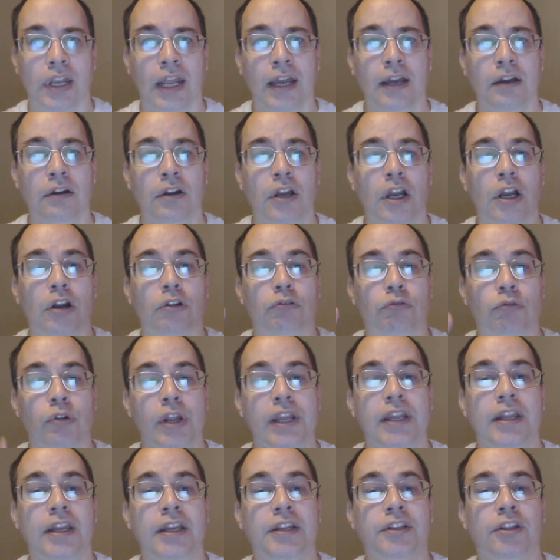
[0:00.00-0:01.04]
Now,
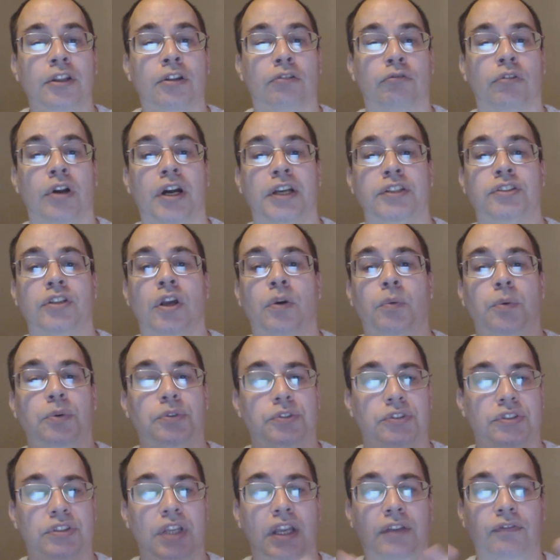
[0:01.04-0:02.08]
reheating the rice
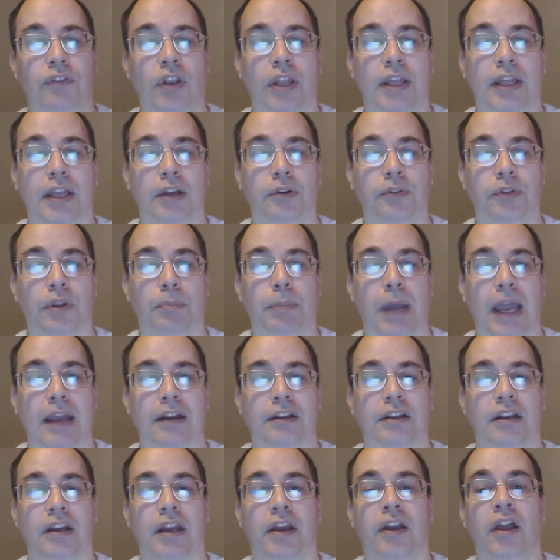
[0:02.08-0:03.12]
will safely kill the
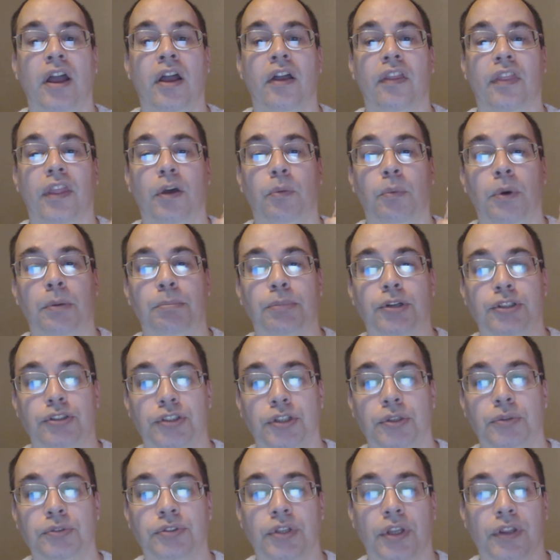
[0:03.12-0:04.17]
bacteria that were
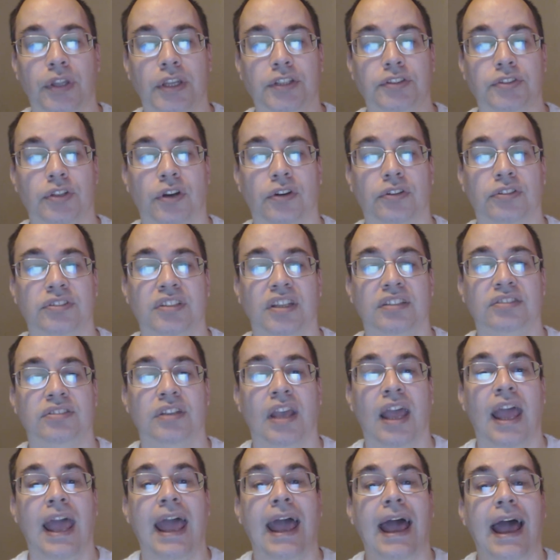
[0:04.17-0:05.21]
producing these
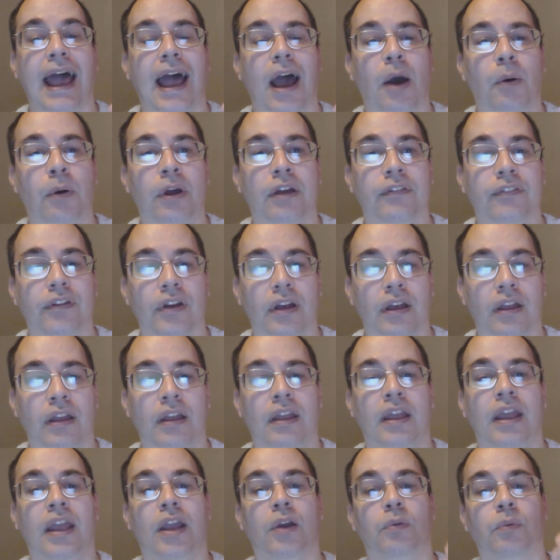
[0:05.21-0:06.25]
toxins. However,
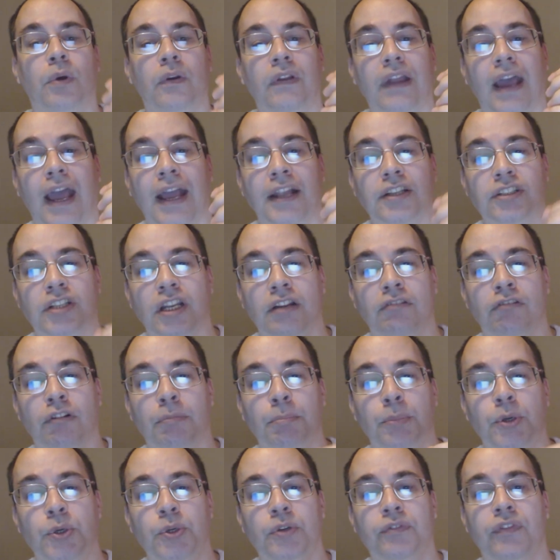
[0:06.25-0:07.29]
it won't actually
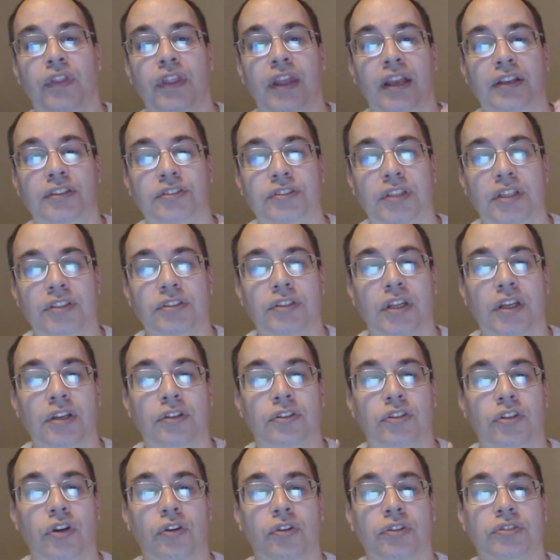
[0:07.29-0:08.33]
remove the
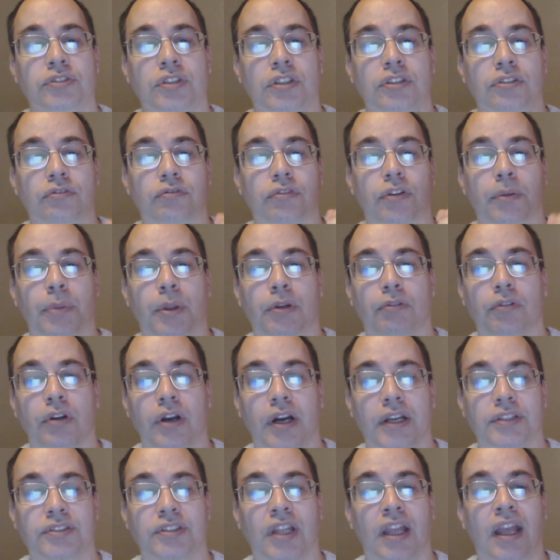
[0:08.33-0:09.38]
existing toxins from the
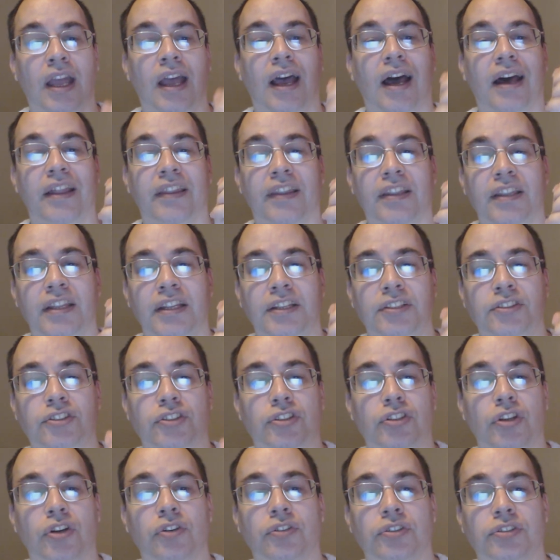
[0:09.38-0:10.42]
rice, and
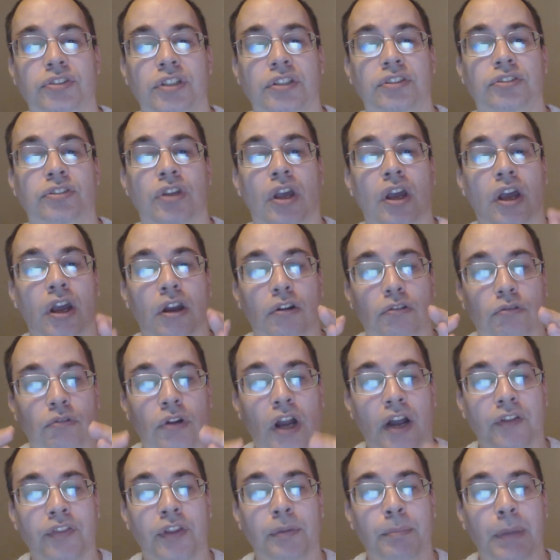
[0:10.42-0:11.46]
these toxins,
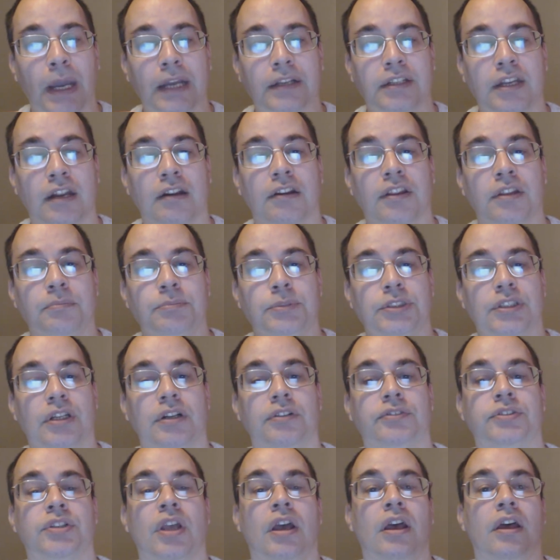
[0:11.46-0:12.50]
rather than bacteria
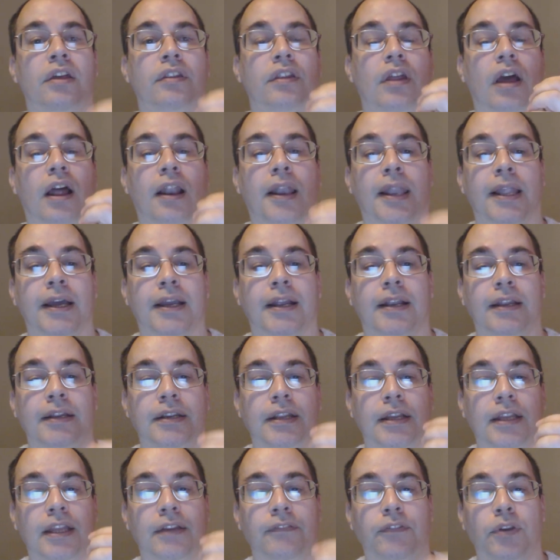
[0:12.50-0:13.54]
themselves, are
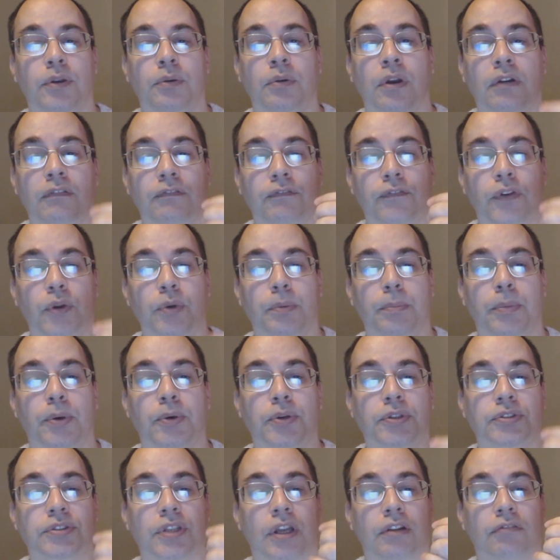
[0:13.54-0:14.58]
likely to give you food
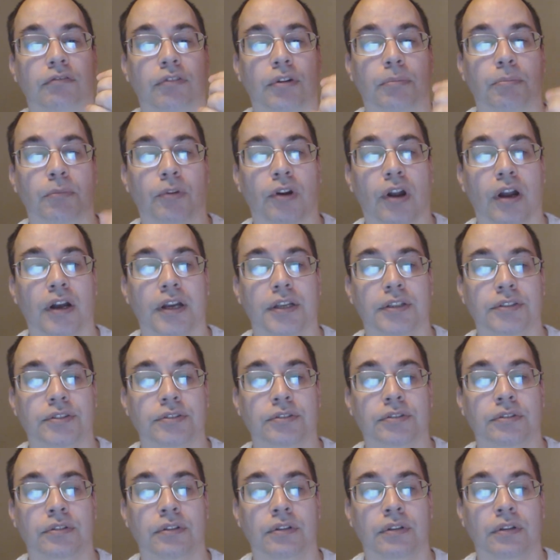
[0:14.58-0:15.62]
poisoning from
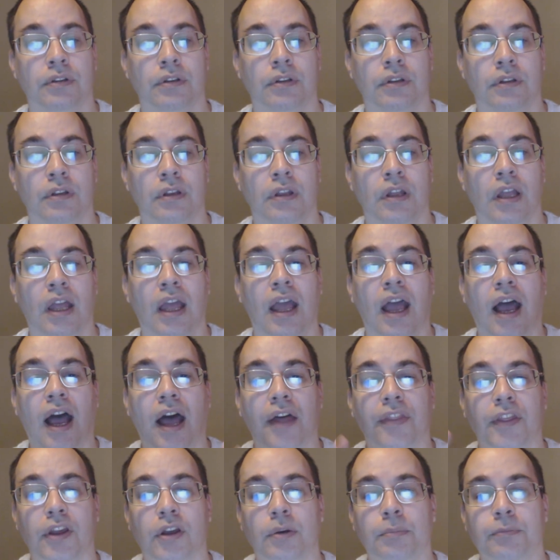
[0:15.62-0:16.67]
rice.
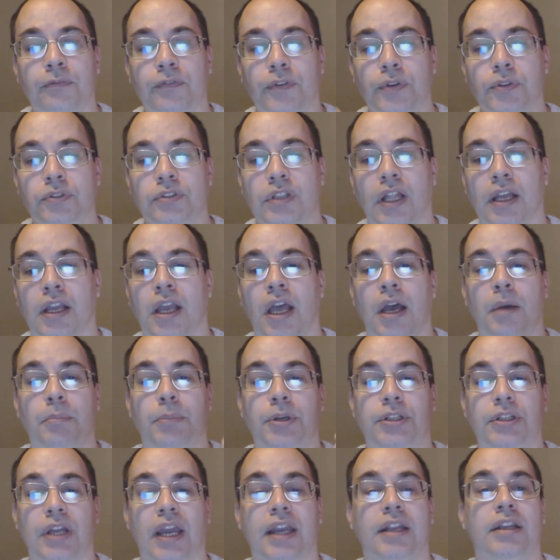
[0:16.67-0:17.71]
Other common foods like
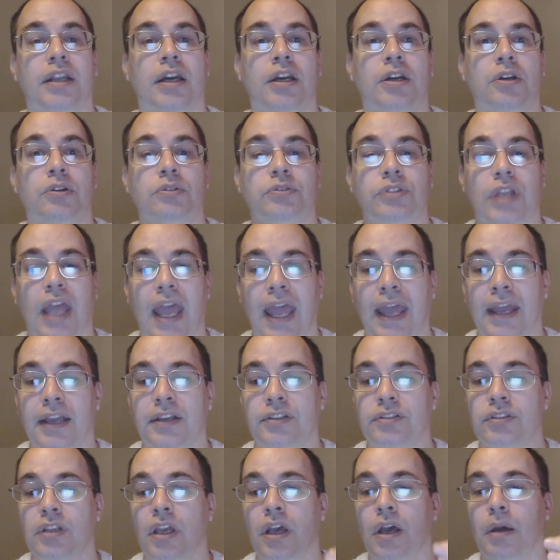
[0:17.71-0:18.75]
potatoes,
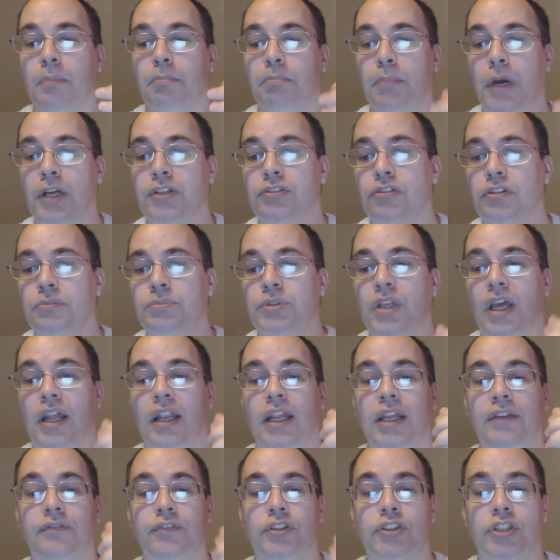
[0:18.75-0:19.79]
eggs, mushrooms,
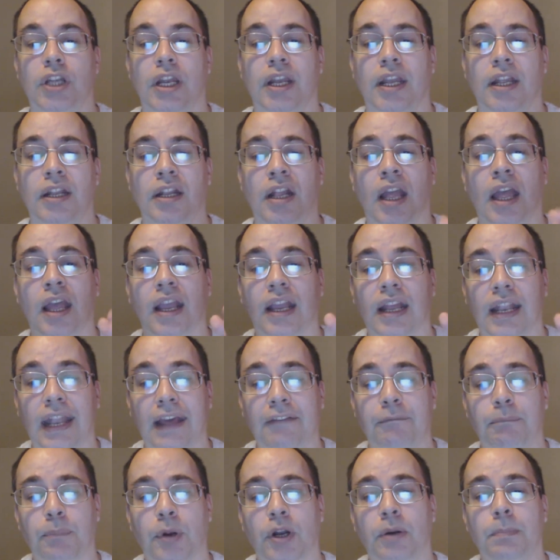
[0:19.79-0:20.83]
and even chicken
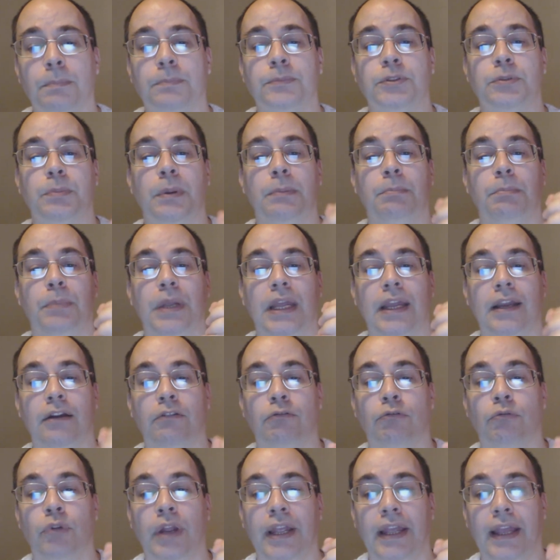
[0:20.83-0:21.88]
can have problems when
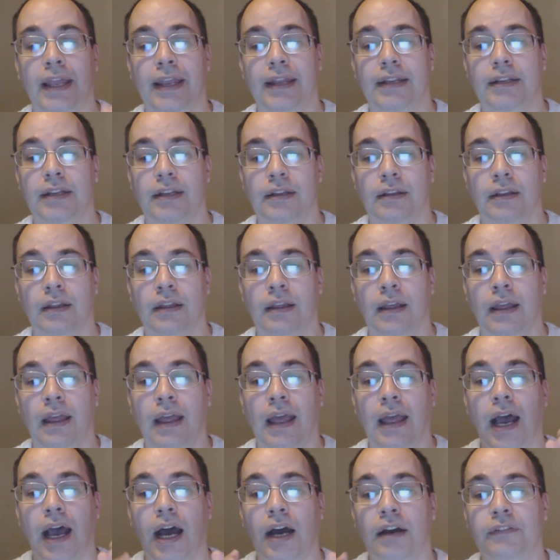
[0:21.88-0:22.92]
being reheated.
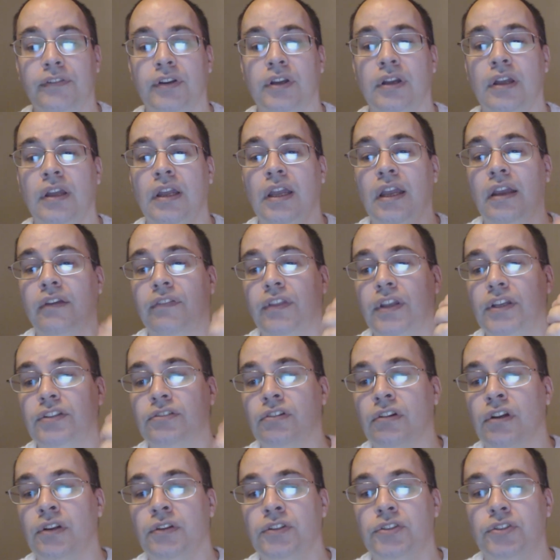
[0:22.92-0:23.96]
However,
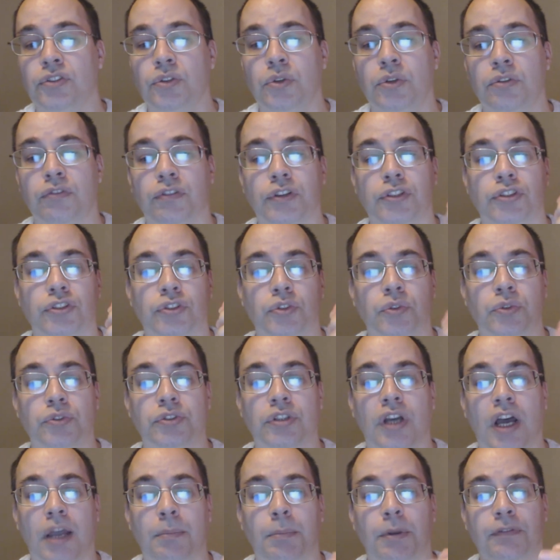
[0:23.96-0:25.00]
these are only stored for a
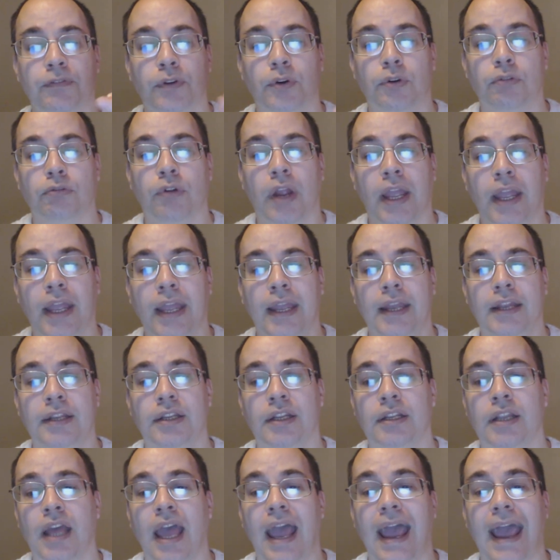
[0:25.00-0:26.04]
short time before
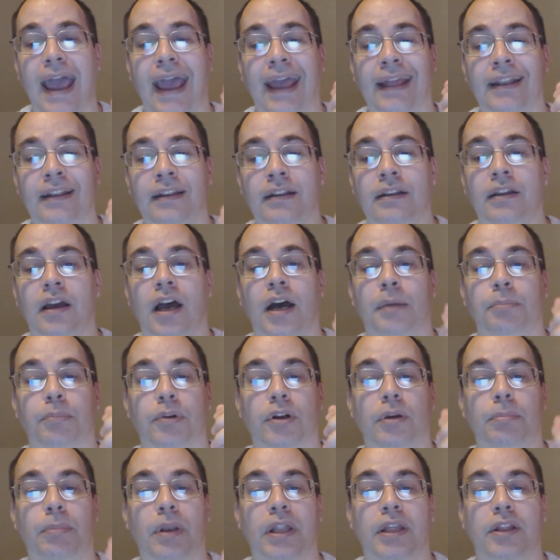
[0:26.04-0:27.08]
reheated and
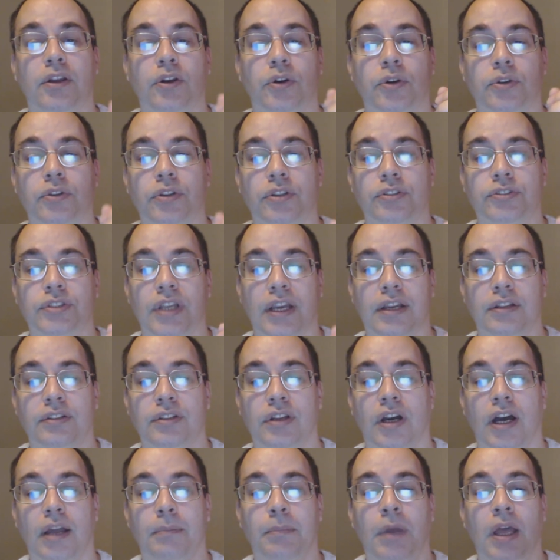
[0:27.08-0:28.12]
are properly cooked the
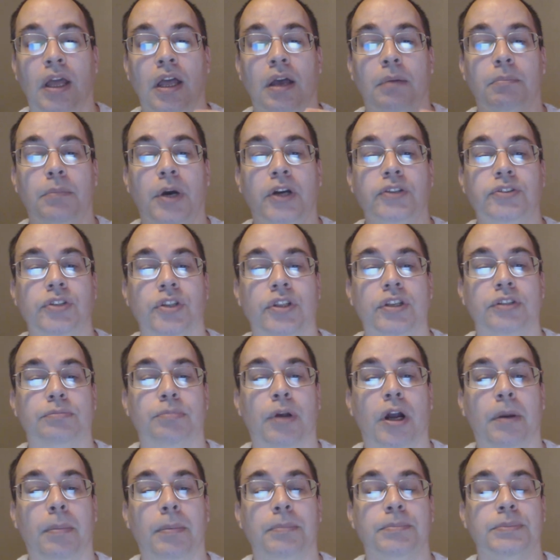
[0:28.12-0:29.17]
second time. Most of
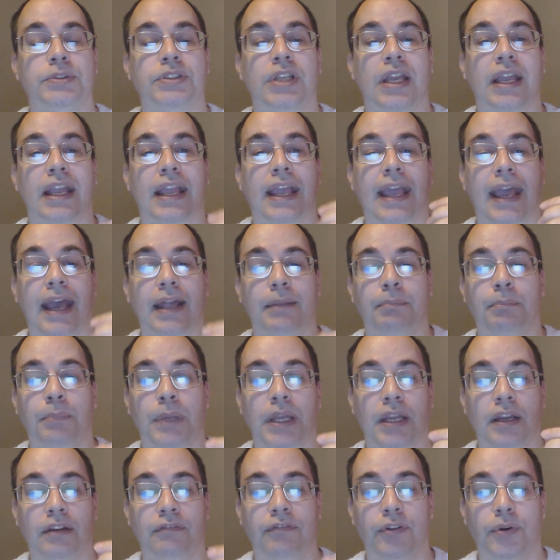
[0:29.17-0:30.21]
these problems can
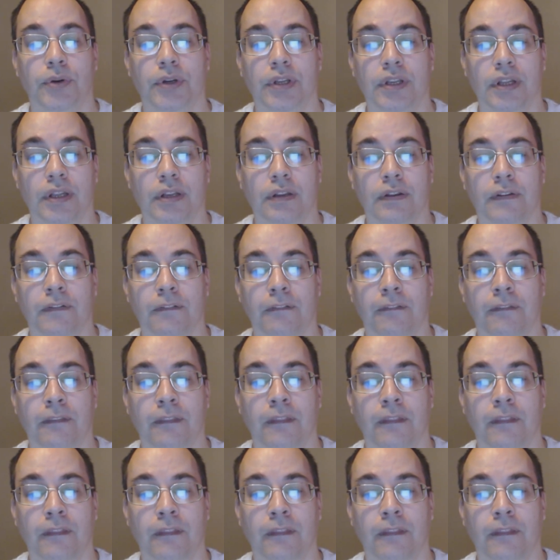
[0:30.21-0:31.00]
be avoided.